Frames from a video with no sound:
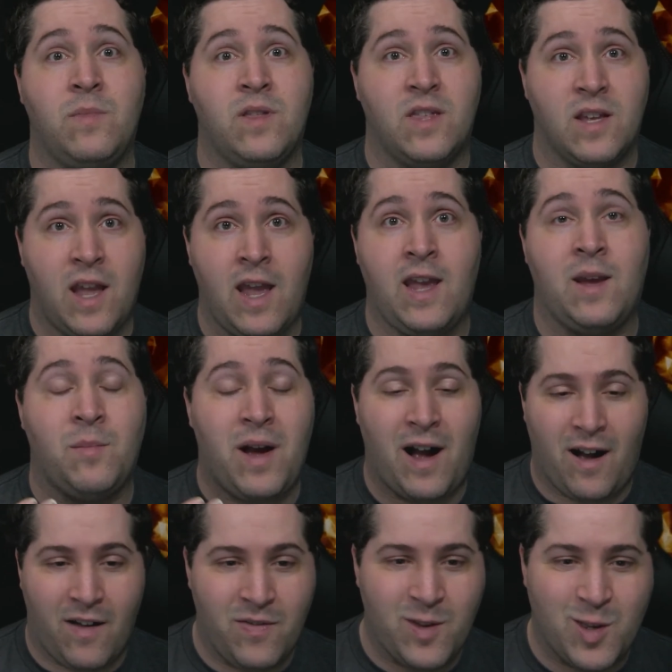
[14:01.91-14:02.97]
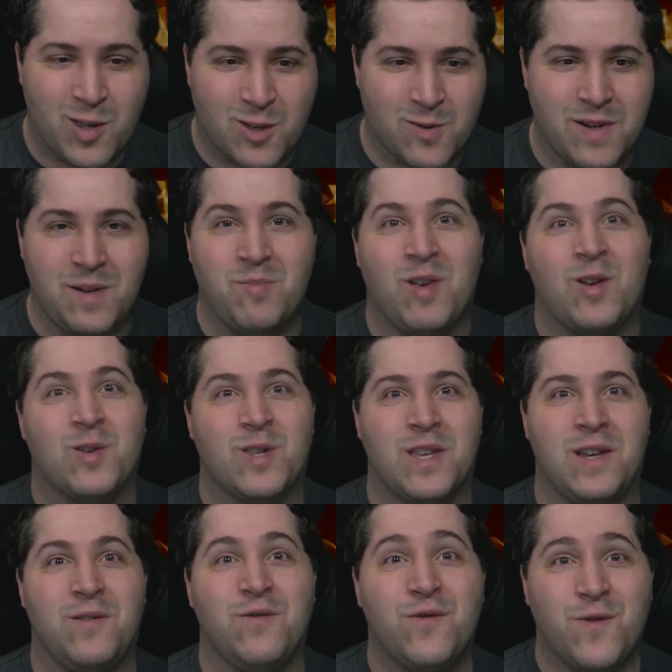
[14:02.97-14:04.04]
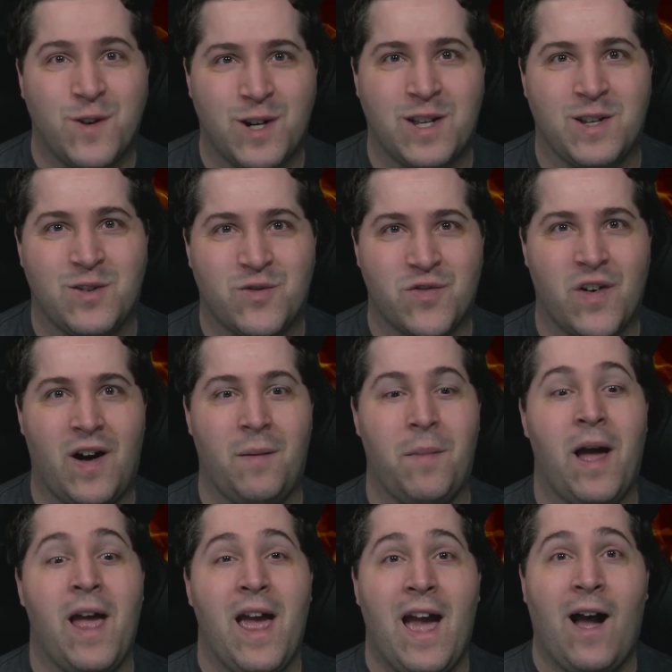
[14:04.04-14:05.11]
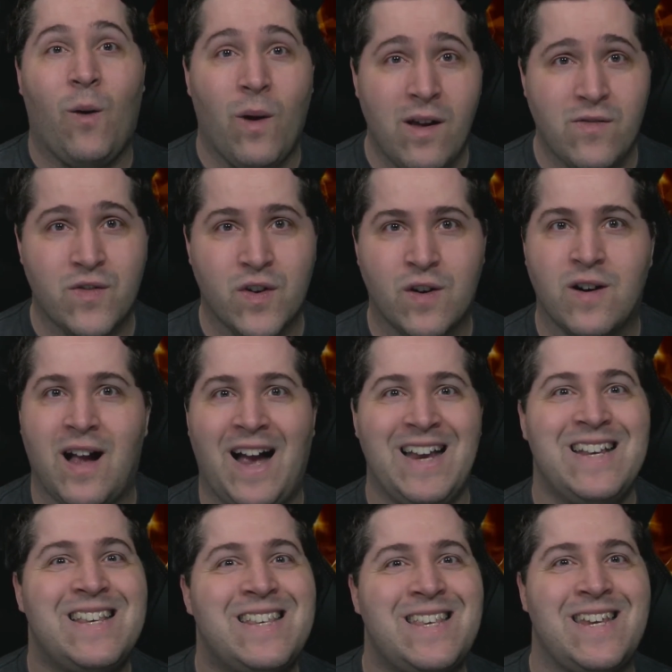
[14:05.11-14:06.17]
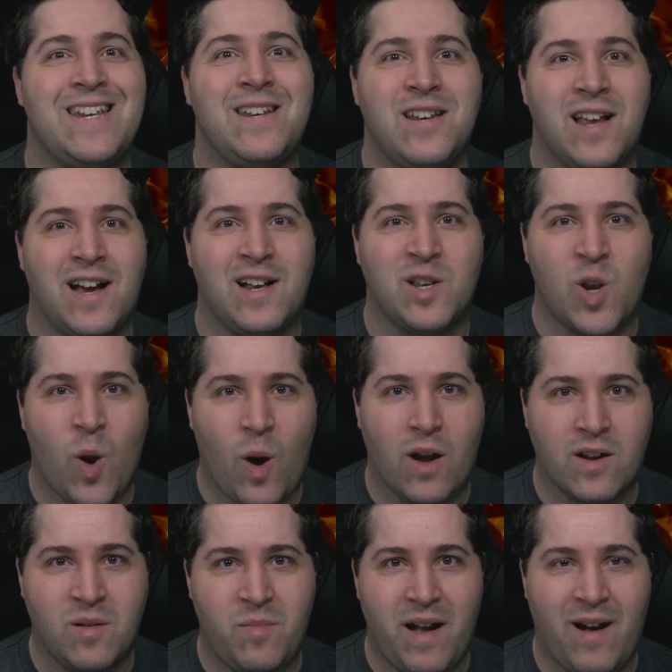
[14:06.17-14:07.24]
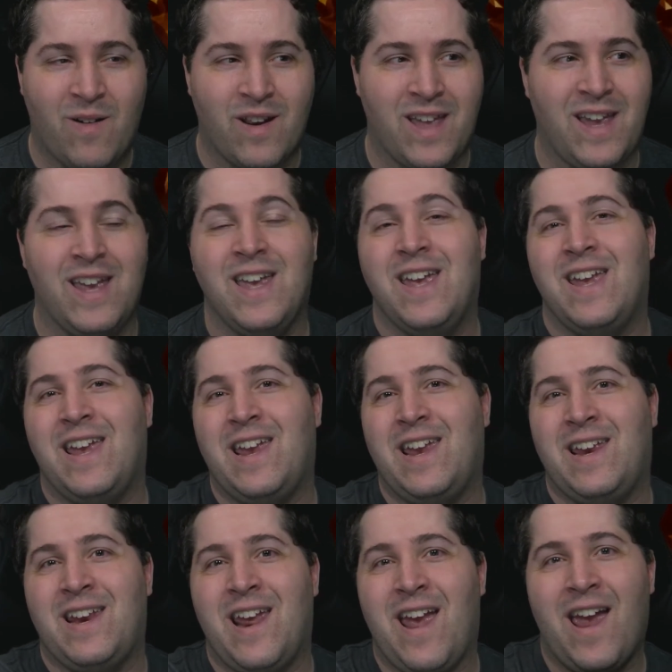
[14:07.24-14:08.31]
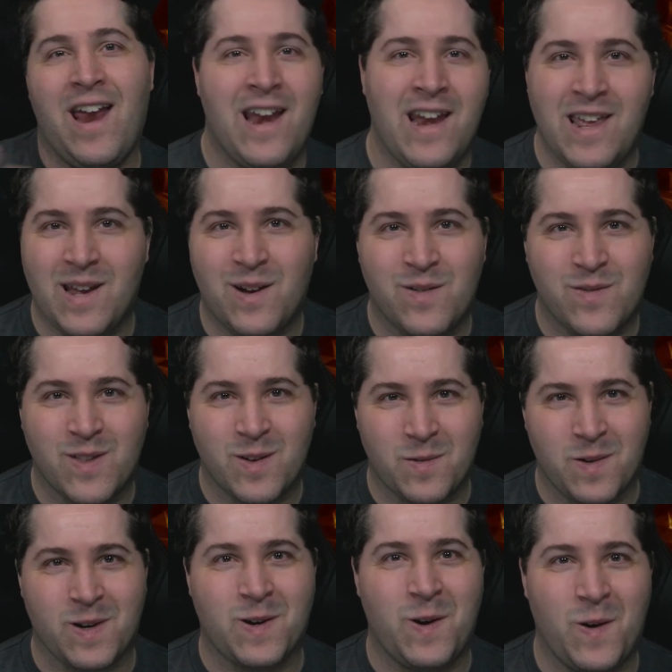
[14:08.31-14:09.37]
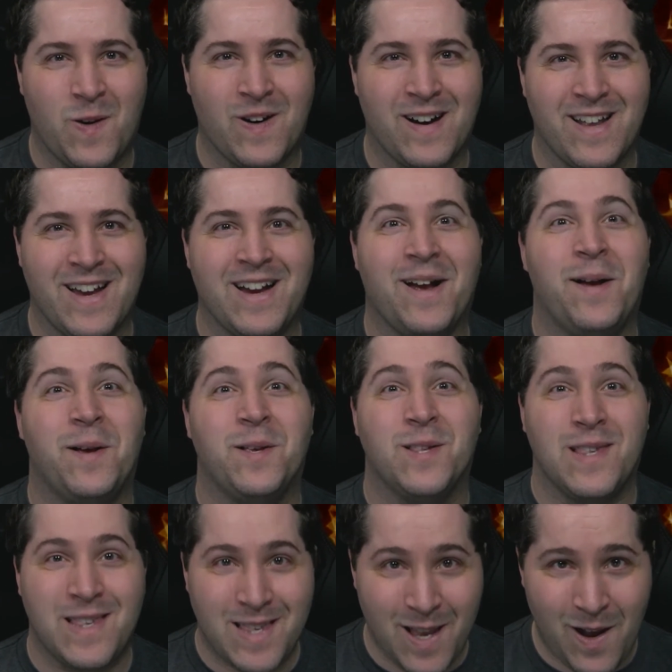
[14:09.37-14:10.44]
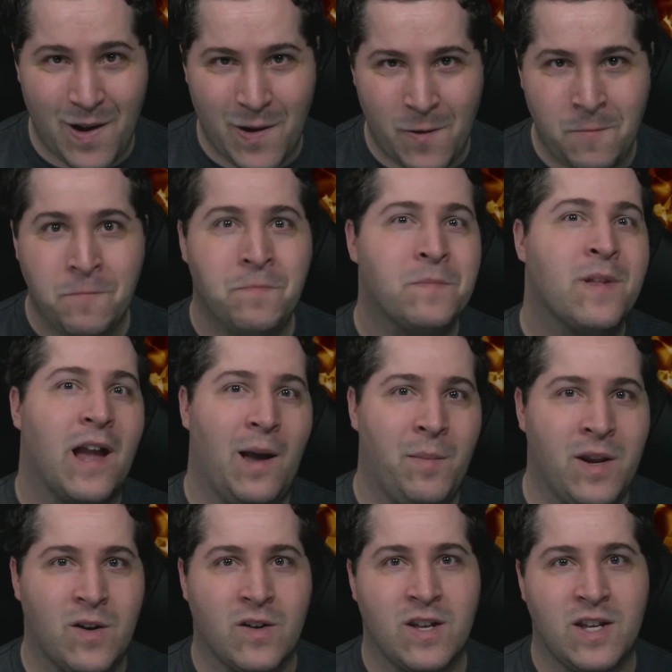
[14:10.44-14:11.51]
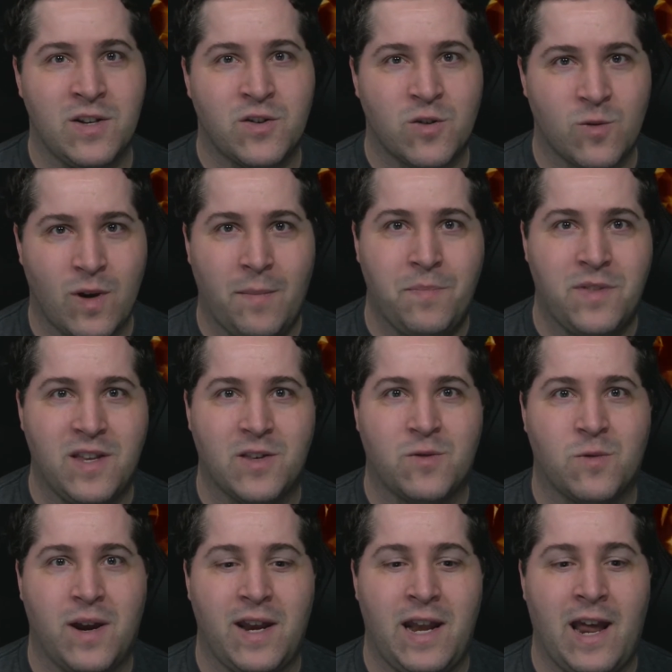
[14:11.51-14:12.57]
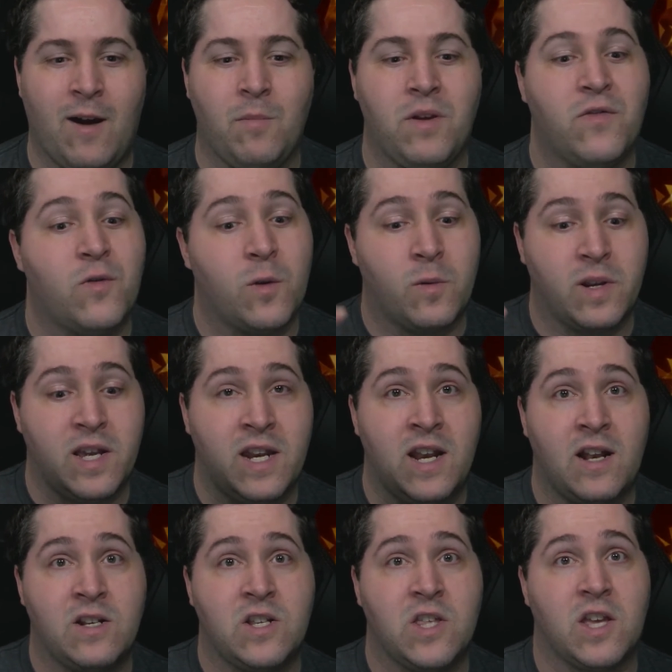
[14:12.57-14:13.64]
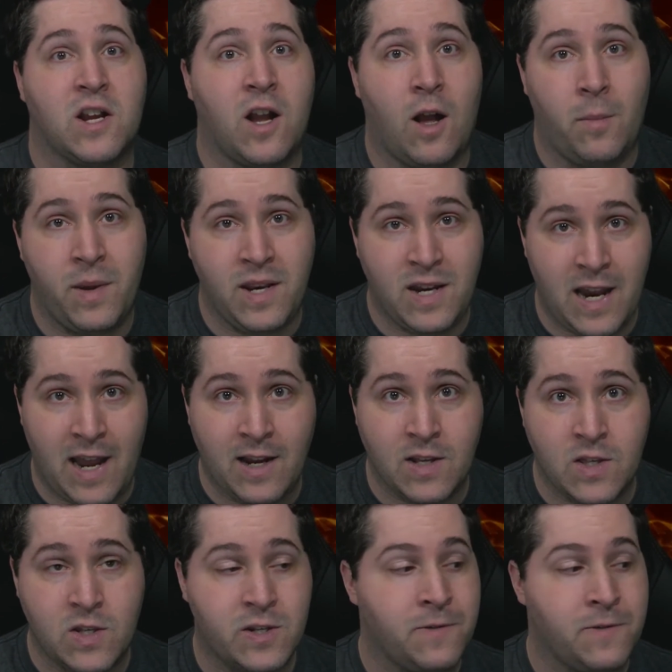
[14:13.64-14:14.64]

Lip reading: game on the stream that you're seeing footage from. However, I did not talk about it in any of the recording. So, I'm here to interrupt this right now before we get on to the coming next.